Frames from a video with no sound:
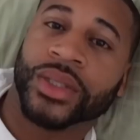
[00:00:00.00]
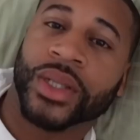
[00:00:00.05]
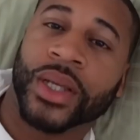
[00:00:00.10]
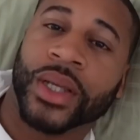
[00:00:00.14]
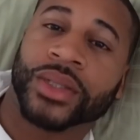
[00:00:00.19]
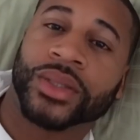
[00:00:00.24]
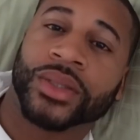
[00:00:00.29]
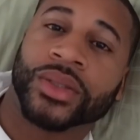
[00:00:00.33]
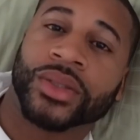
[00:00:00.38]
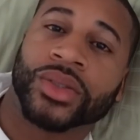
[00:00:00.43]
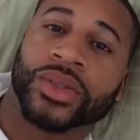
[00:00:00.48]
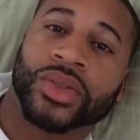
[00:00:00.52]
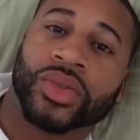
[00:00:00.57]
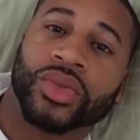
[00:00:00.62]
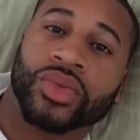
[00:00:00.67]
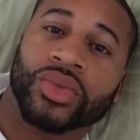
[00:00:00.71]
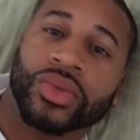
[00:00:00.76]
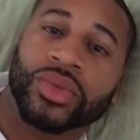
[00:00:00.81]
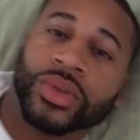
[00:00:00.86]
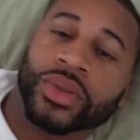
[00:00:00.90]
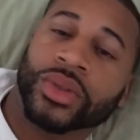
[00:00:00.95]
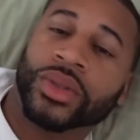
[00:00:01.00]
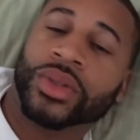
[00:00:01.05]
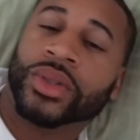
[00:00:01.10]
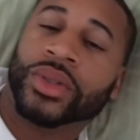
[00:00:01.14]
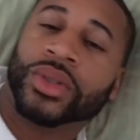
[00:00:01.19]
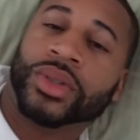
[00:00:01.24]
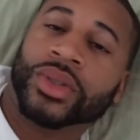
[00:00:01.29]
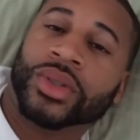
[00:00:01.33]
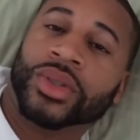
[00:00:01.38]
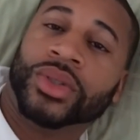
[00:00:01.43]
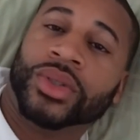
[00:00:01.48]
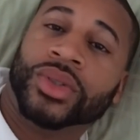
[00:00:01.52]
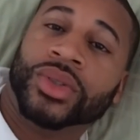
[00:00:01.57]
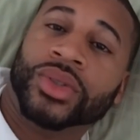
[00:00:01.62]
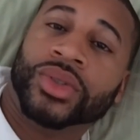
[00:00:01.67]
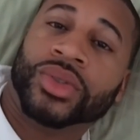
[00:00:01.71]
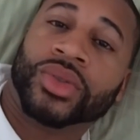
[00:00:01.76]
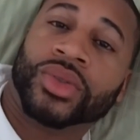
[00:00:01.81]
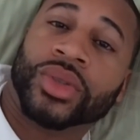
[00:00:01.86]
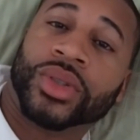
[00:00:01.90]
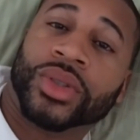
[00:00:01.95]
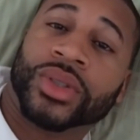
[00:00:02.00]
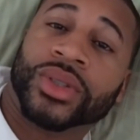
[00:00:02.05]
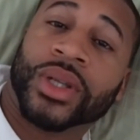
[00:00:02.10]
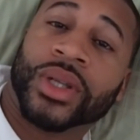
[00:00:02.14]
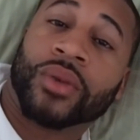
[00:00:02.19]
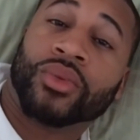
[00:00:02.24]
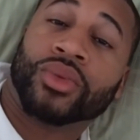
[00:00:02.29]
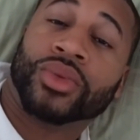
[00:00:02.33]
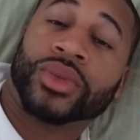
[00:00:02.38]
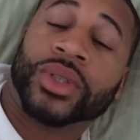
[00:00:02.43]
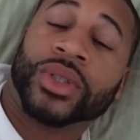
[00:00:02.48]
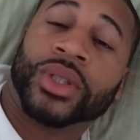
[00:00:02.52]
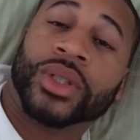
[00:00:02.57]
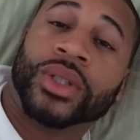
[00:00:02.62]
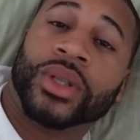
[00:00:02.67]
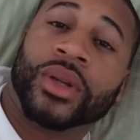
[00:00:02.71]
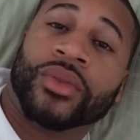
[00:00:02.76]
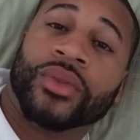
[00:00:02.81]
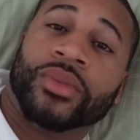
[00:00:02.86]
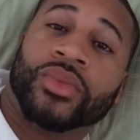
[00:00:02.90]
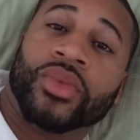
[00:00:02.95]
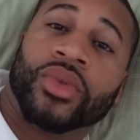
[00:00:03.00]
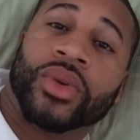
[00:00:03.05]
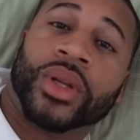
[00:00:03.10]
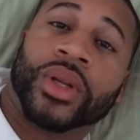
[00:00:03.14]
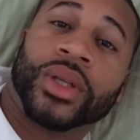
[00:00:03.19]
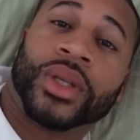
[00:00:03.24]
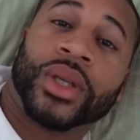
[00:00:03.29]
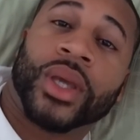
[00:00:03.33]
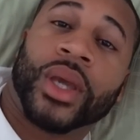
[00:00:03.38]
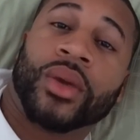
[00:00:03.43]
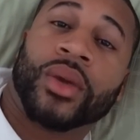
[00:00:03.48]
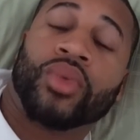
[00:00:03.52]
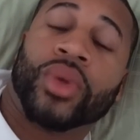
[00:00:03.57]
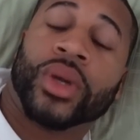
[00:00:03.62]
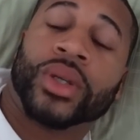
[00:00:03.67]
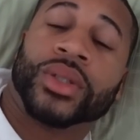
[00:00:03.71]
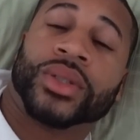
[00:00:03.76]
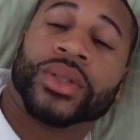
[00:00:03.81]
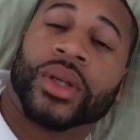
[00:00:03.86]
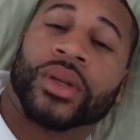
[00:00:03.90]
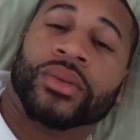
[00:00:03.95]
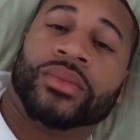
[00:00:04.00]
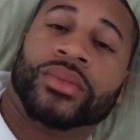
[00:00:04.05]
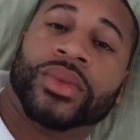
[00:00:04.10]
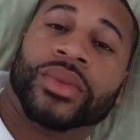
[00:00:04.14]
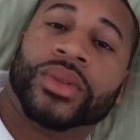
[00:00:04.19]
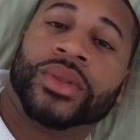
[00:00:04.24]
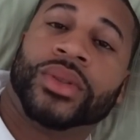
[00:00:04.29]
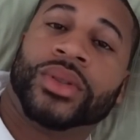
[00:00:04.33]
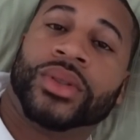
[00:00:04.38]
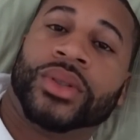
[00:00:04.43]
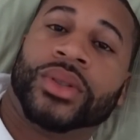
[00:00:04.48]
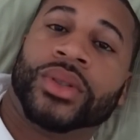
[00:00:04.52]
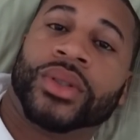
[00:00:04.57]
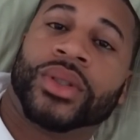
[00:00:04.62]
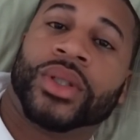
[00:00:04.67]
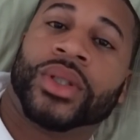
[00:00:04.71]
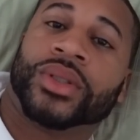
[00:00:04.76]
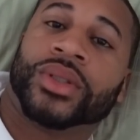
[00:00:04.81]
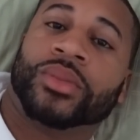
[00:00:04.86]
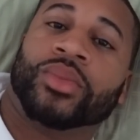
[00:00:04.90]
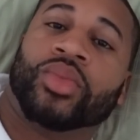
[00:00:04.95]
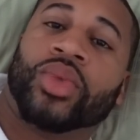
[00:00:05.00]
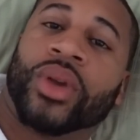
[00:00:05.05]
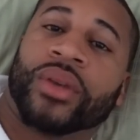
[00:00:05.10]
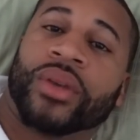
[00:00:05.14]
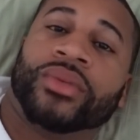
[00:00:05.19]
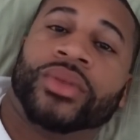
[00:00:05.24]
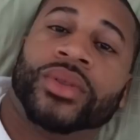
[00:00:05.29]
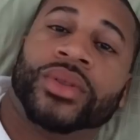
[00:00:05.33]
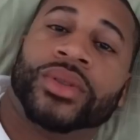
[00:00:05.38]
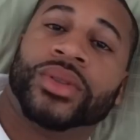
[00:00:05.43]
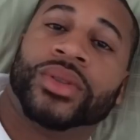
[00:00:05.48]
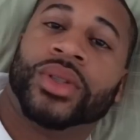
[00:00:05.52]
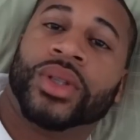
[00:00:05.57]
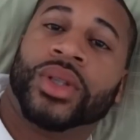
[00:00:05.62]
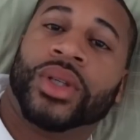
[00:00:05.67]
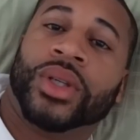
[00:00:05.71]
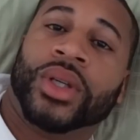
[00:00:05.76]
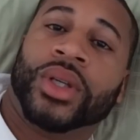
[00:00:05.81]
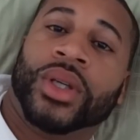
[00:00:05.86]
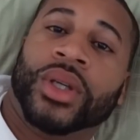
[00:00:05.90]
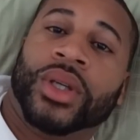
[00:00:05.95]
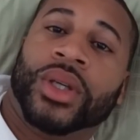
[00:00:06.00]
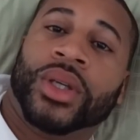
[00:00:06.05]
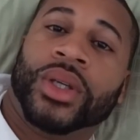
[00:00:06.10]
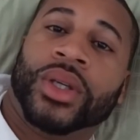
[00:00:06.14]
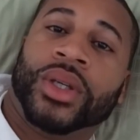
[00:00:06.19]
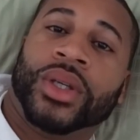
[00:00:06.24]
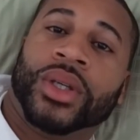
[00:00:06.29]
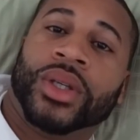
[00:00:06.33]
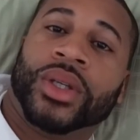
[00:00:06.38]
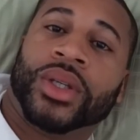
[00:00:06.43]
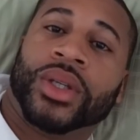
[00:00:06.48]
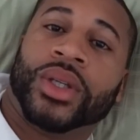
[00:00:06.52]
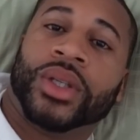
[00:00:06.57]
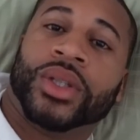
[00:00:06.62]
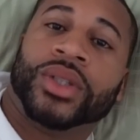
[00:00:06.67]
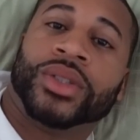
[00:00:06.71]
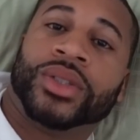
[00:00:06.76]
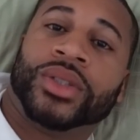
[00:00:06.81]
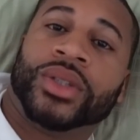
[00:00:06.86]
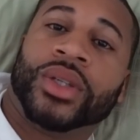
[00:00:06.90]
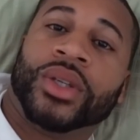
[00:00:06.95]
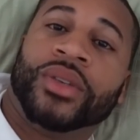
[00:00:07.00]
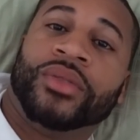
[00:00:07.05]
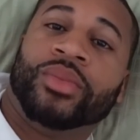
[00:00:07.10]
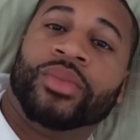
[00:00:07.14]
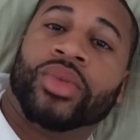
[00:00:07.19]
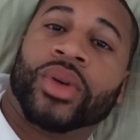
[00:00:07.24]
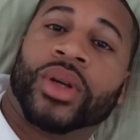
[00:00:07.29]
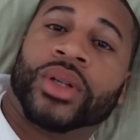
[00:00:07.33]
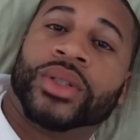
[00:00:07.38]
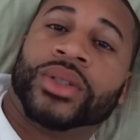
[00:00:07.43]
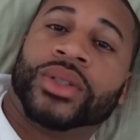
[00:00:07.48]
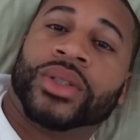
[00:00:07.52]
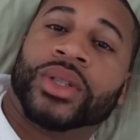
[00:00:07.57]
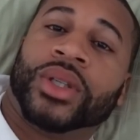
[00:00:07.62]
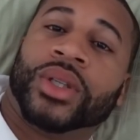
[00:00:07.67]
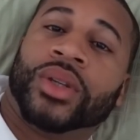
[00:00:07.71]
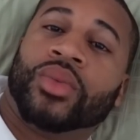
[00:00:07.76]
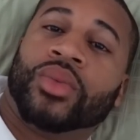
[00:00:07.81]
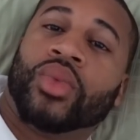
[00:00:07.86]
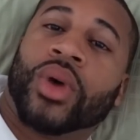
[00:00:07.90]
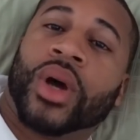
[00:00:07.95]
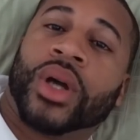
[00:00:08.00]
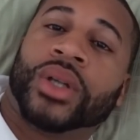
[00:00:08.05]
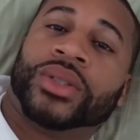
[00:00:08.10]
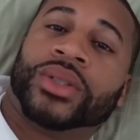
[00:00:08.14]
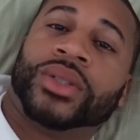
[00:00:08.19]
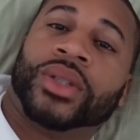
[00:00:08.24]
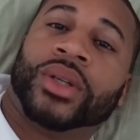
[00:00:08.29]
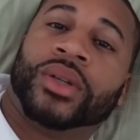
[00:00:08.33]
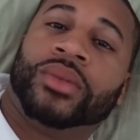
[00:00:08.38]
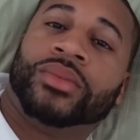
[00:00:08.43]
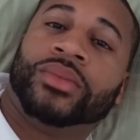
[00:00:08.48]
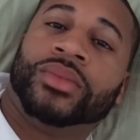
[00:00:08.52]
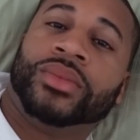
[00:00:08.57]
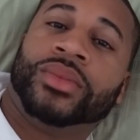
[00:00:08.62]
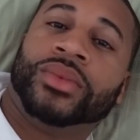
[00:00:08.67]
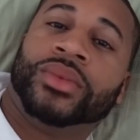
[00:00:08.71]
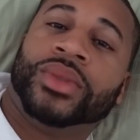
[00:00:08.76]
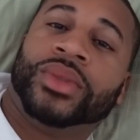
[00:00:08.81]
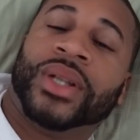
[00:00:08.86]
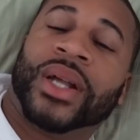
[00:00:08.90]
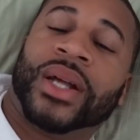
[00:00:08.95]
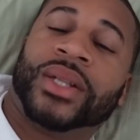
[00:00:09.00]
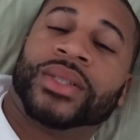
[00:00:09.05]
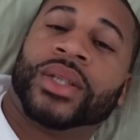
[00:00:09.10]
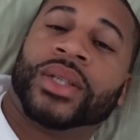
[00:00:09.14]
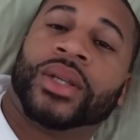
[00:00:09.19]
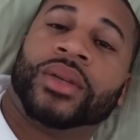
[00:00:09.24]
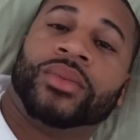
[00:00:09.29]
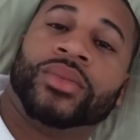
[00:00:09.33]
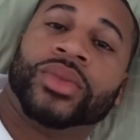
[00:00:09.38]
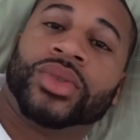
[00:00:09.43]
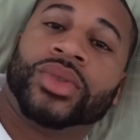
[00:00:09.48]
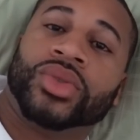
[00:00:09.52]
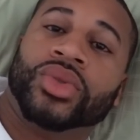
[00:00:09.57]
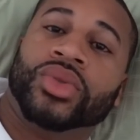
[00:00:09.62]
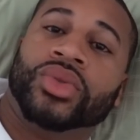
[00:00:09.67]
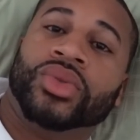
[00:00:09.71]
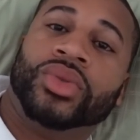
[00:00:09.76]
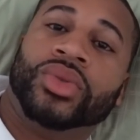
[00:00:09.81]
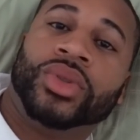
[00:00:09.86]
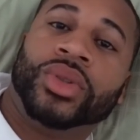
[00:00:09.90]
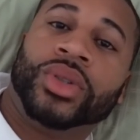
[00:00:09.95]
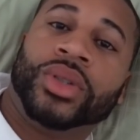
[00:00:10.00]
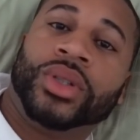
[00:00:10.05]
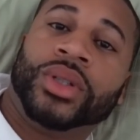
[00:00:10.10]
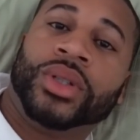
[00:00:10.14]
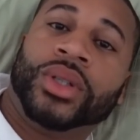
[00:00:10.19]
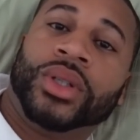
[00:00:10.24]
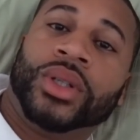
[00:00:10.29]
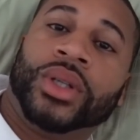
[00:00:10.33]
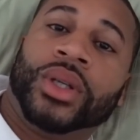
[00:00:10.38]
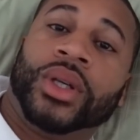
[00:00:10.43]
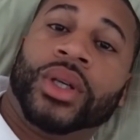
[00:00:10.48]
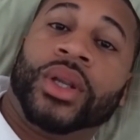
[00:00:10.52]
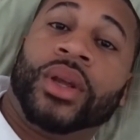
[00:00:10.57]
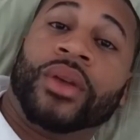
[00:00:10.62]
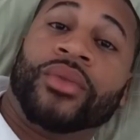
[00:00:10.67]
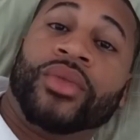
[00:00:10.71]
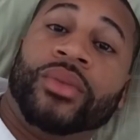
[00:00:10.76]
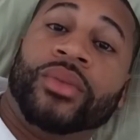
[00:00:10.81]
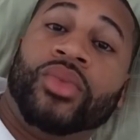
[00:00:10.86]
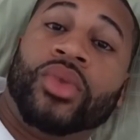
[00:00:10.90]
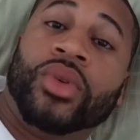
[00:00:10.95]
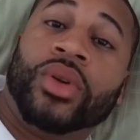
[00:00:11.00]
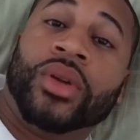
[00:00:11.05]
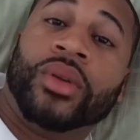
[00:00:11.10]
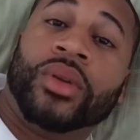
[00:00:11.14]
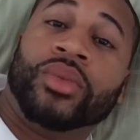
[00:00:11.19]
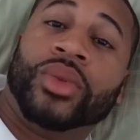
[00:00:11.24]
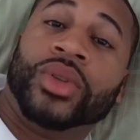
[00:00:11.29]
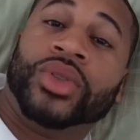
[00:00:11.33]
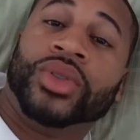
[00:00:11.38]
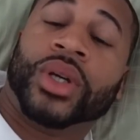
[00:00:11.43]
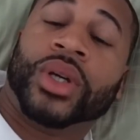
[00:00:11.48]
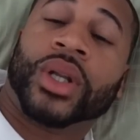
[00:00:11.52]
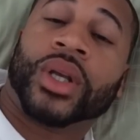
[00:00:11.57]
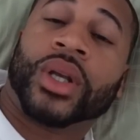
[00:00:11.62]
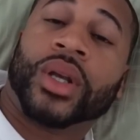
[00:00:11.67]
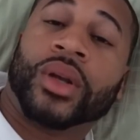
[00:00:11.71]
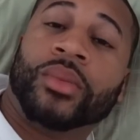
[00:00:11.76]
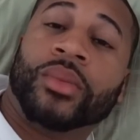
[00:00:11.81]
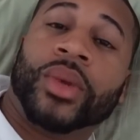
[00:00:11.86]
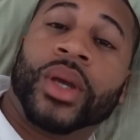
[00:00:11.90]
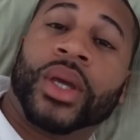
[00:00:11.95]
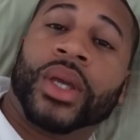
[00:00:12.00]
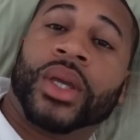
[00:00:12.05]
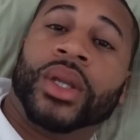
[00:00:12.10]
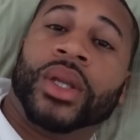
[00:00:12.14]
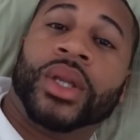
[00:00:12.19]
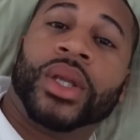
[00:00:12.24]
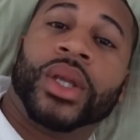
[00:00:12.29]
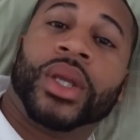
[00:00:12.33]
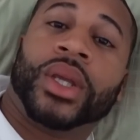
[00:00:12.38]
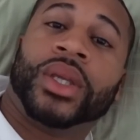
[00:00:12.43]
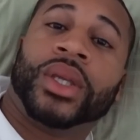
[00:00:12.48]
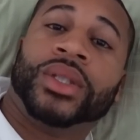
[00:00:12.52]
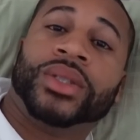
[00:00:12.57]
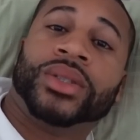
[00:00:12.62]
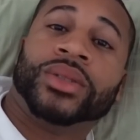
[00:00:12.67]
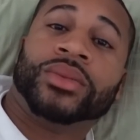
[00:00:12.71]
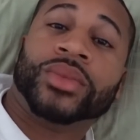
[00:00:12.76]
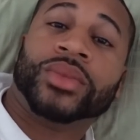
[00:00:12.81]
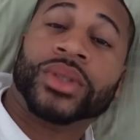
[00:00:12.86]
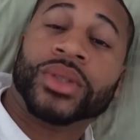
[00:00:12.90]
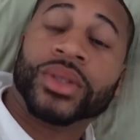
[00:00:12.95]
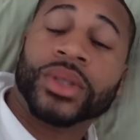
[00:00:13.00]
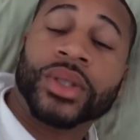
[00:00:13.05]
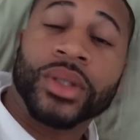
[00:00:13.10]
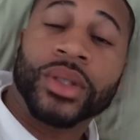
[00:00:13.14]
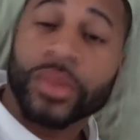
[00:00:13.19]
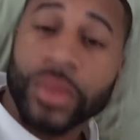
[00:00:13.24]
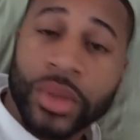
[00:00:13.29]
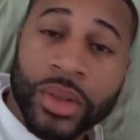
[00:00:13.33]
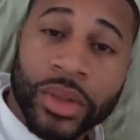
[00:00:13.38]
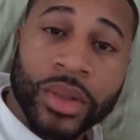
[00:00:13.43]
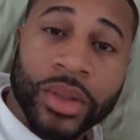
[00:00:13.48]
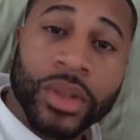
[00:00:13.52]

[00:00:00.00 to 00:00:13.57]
Jackson to school. So this is our routine every morning. Kay wakes up, gets some breakfast, get his teeth brushed and get him washed up, and I take him to school. And every morning we try to come back in here and get some sleep